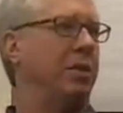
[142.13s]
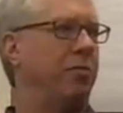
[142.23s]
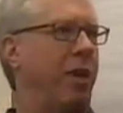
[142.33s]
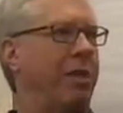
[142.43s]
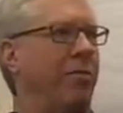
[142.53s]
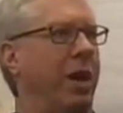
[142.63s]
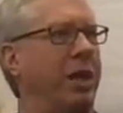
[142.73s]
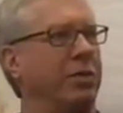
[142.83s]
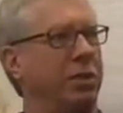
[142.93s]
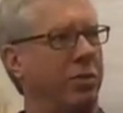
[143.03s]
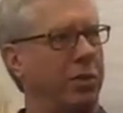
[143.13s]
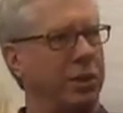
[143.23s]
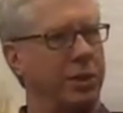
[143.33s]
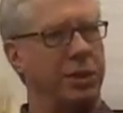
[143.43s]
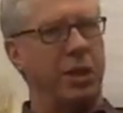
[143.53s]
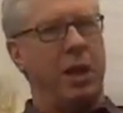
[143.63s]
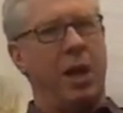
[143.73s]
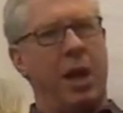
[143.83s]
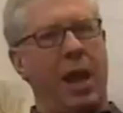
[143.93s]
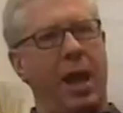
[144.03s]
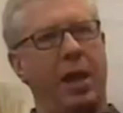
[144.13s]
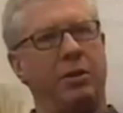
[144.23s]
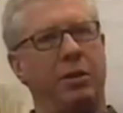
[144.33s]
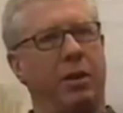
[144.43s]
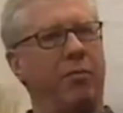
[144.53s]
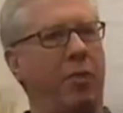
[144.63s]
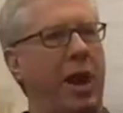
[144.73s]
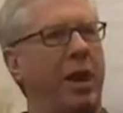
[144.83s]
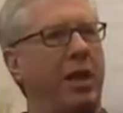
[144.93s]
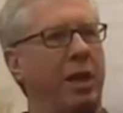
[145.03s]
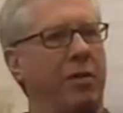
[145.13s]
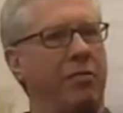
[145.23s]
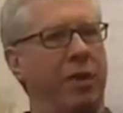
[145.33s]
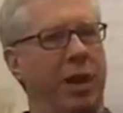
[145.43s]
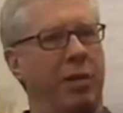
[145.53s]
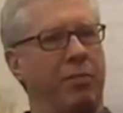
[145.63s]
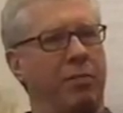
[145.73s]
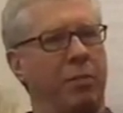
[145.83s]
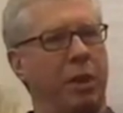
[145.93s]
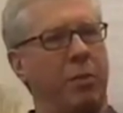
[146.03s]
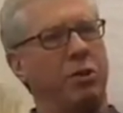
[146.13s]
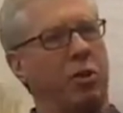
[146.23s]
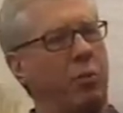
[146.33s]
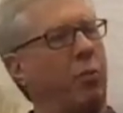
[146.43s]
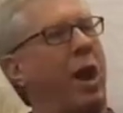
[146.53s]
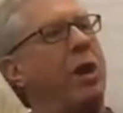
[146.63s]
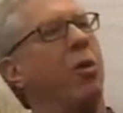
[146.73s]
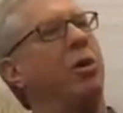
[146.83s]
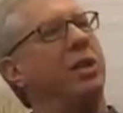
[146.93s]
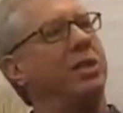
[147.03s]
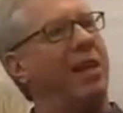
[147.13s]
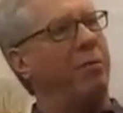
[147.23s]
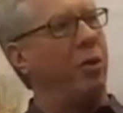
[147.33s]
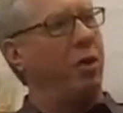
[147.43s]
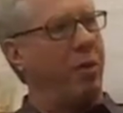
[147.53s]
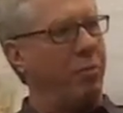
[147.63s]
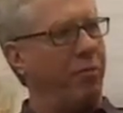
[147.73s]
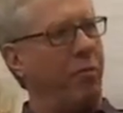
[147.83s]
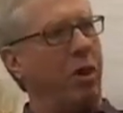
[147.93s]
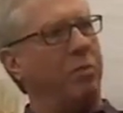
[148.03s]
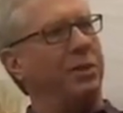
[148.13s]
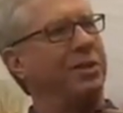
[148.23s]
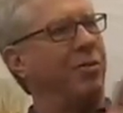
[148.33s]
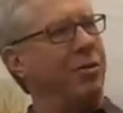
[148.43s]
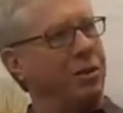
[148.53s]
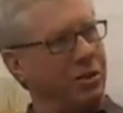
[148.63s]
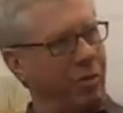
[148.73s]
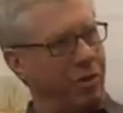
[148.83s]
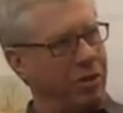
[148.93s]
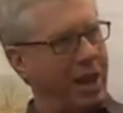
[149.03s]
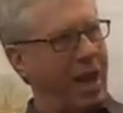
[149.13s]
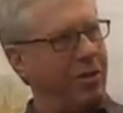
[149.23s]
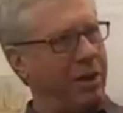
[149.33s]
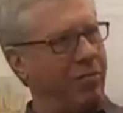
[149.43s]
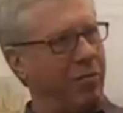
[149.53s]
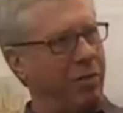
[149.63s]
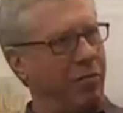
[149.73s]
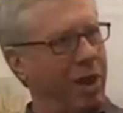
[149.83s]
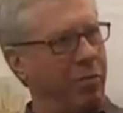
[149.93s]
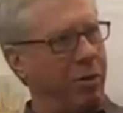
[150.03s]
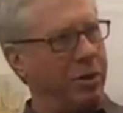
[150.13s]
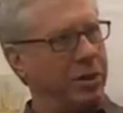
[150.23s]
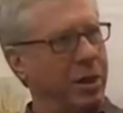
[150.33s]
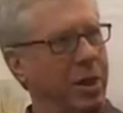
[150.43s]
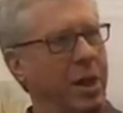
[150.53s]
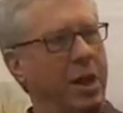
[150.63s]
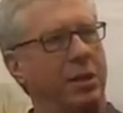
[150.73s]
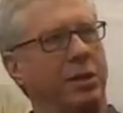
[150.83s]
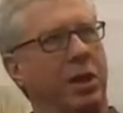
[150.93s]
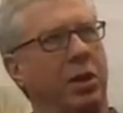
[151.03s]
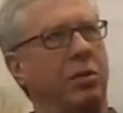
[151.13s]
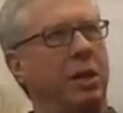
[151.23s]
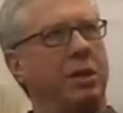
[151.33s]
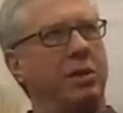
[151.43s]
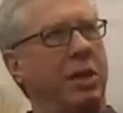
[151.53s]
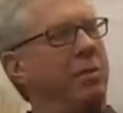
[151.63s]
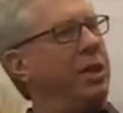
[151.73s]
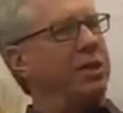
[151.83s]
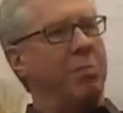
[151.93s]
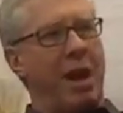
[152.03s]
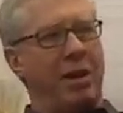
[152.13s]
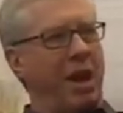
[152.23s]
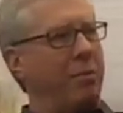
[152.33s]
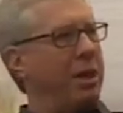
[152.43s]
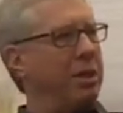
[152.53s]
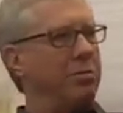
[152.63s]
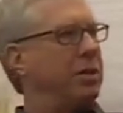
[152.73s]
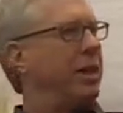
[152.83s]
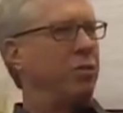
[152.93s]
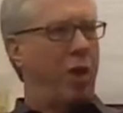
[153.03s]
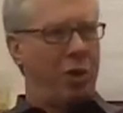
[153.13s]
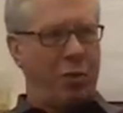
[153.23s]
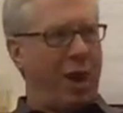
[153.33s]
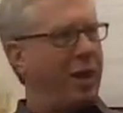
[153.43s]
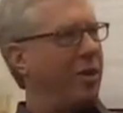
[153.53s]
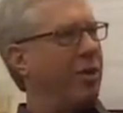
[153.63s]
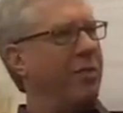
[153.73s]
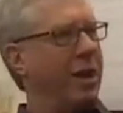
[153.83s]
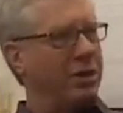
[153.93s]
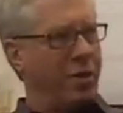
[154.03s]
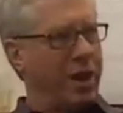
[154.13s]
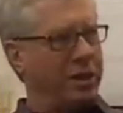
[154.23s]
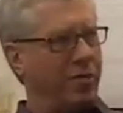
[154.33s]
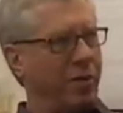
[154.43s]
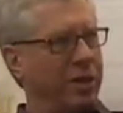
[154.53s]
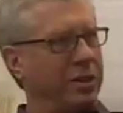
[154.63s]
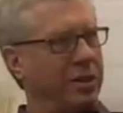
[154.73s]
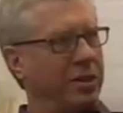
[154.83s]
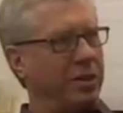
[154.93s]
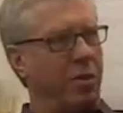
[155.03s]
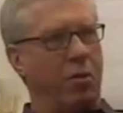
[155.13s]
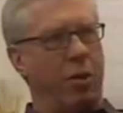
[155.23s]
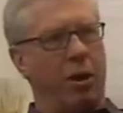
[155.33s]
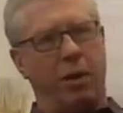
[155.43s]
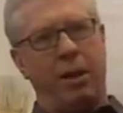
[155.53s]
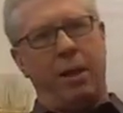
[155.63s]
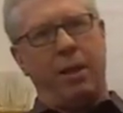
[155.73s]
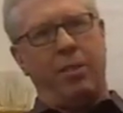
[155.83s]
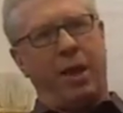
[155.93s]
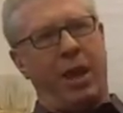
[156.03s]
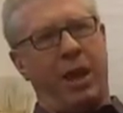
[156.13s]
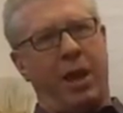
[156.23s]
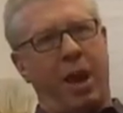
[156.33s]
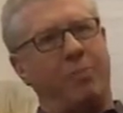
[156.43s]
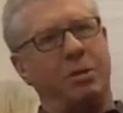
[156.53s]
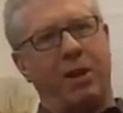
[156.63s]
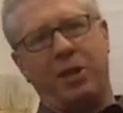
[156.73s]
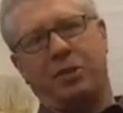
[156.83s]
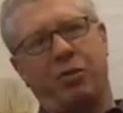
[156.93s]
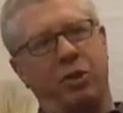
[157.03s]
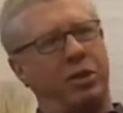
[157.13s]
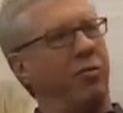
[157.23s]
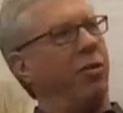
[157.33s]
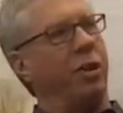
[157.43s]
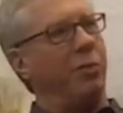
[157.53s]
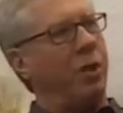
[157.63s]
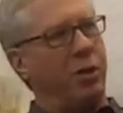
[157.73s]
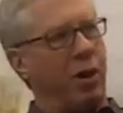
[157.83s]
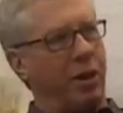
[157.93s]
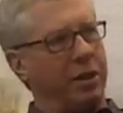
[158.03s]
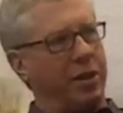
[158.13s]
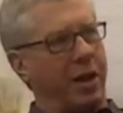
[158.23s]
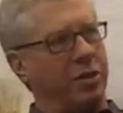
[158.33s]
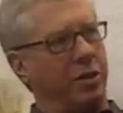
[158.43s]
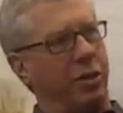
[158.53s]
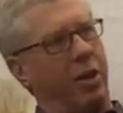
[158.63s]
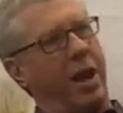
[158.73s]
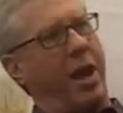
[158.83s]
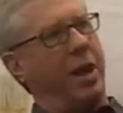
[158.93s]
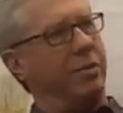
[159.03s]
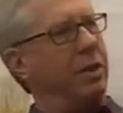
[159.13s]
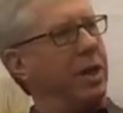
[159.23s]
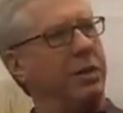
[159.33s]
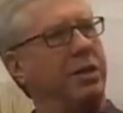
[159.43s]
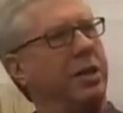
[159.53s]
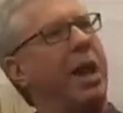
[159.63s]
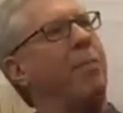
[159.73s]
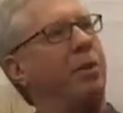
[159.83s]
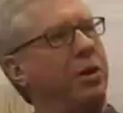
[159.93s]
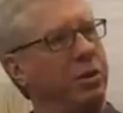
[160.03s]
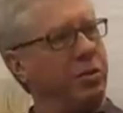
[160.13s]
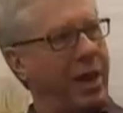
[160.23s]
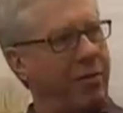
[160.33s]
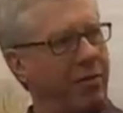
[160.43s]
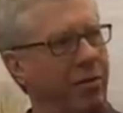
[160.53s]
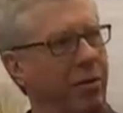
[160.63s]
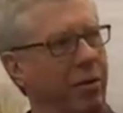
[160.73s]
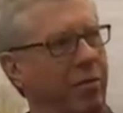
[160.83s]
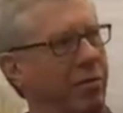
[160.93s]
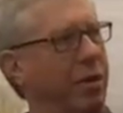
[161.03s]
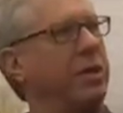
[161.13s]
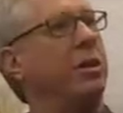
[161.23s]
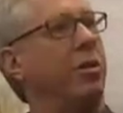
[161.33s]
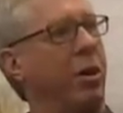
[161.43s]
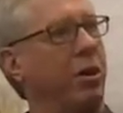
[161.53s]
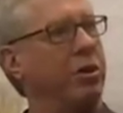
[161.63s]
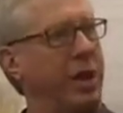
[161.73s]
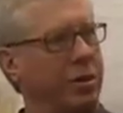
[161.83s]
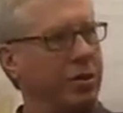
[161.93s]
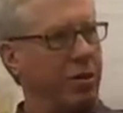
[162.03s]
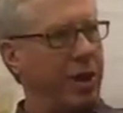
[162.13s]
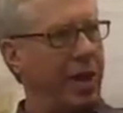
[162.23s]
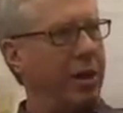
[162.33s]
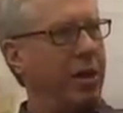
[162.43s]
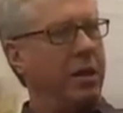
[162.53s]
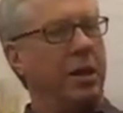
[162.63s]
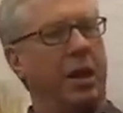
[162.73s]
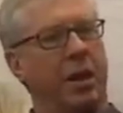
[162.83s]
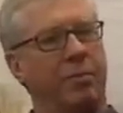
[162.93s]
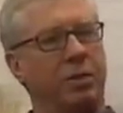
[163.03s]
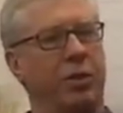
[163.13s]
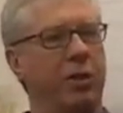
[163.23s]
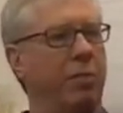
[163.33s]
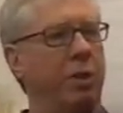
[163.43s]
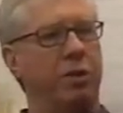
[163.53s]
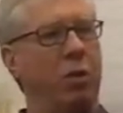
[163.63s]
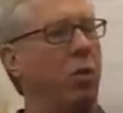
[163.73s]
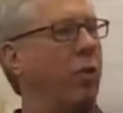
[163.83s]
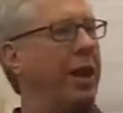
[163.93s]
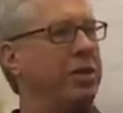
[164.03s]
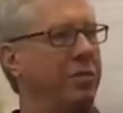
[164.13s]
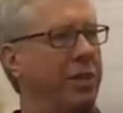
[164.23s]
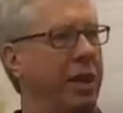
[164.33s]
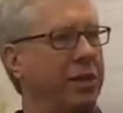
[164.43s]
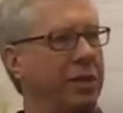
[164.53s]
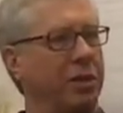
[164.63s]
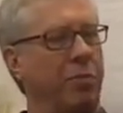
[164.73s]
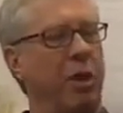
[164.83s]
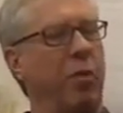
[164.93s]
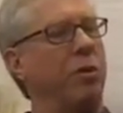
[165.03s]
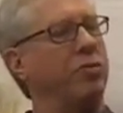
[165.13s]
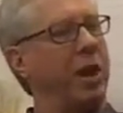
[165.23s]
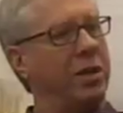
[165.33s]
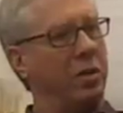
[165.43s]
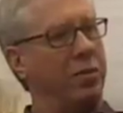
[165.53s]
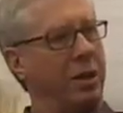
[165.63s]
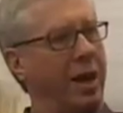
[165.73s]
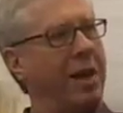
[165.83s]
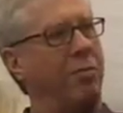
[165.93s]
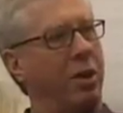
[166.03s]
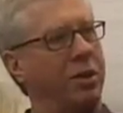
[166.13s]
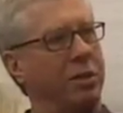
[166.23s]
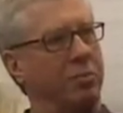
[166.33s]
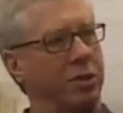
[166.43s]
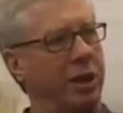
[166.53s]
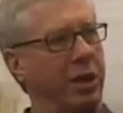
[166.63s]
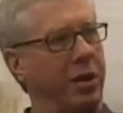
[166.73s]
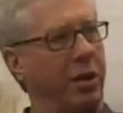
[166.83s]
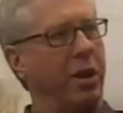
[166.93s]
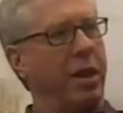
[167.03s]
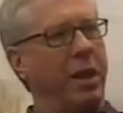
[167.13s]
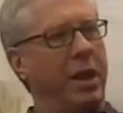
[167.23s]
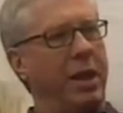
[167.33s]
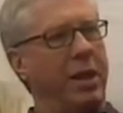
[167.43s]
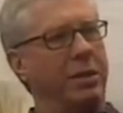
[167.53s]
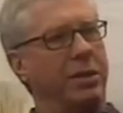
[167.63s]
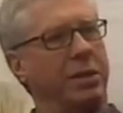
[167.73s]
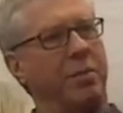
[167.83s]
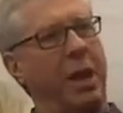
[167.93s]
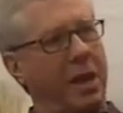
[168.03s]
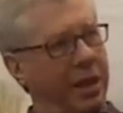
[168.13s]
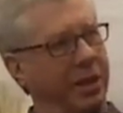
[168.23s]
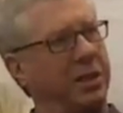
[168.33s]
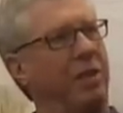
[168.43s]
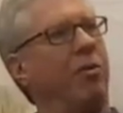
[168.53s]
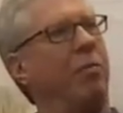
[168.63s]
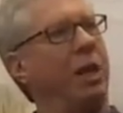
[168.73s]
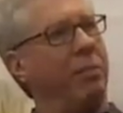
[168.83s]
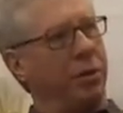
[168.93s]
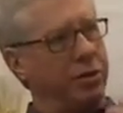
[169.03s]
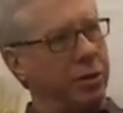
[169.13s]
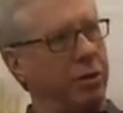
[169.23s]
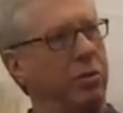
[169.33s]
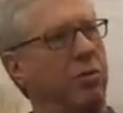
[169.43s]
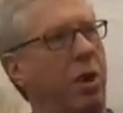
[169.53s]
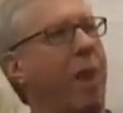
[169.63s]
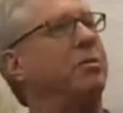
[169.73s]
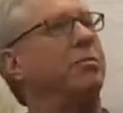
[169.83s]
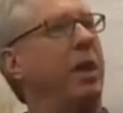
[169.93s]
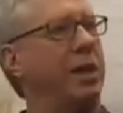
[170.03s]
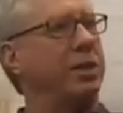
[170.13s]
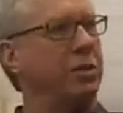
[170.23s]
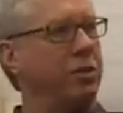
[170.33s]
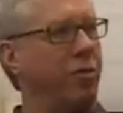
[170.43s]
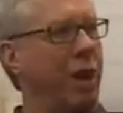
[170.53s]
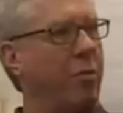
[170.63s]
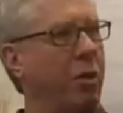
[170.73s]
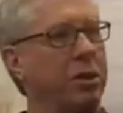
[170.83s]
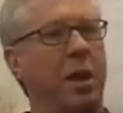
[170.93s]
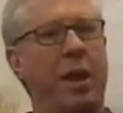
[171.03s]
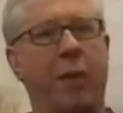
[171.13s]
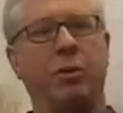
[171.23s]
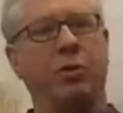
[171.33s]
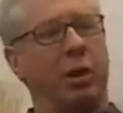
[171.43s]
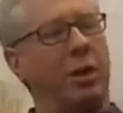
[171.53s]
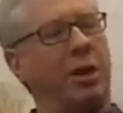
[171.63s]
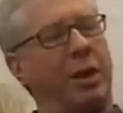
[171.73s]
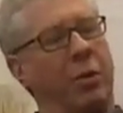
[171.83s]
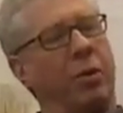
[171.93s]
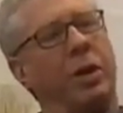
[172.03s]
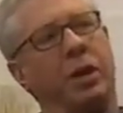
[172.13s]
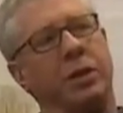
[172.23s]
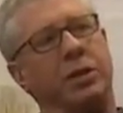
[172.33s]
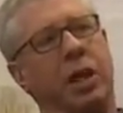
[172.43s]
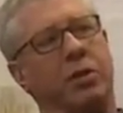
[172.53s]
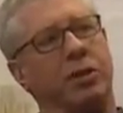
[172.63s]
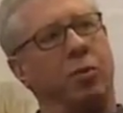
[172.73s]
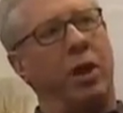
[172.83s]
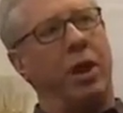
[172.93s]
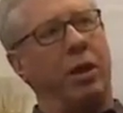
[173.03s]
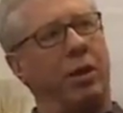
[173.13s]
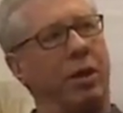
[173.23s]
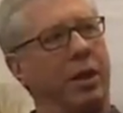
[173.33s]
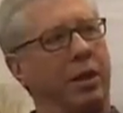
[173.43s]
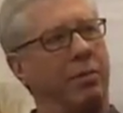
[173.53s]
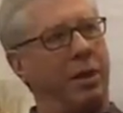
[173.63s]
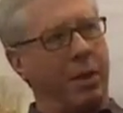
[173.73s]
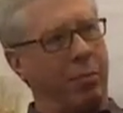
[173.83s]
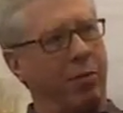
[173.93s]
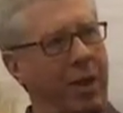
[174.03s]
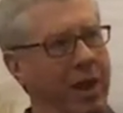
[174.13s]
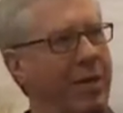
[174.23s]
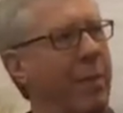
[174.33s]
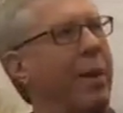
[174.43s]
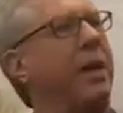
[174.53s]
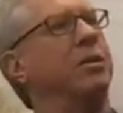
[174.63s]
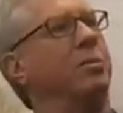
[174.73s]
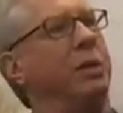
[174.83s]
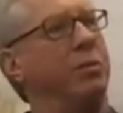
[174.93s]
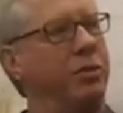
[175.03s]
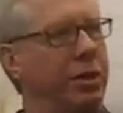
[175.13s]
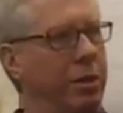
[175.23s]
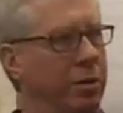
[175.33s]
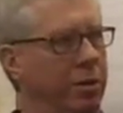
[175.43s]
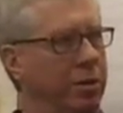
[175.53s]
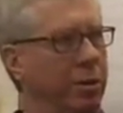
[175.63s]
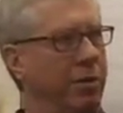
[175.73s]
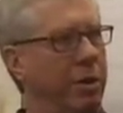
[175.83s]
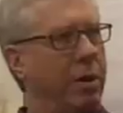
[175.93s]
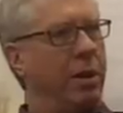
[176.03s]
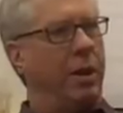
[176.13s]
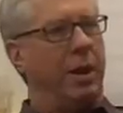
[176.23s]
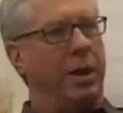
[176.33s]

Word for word: So, wide variety of sources and variety of uh, sort of priorities they put on performance versus functionality for their frameworks. So, some of these might not have been as well threaded or vectorized, for instance, or they optimized for a different compute architecture and, and didn't happen to do that for, for Intel architecture yet. Um, so there can be a whole range of things. And so part of what we're trying to do with the libraries in particular is make it easy for people to optimize those frameworks. And we're doing a lot of that work at Intel as well, um, and then providing that back to people to use. So, okay.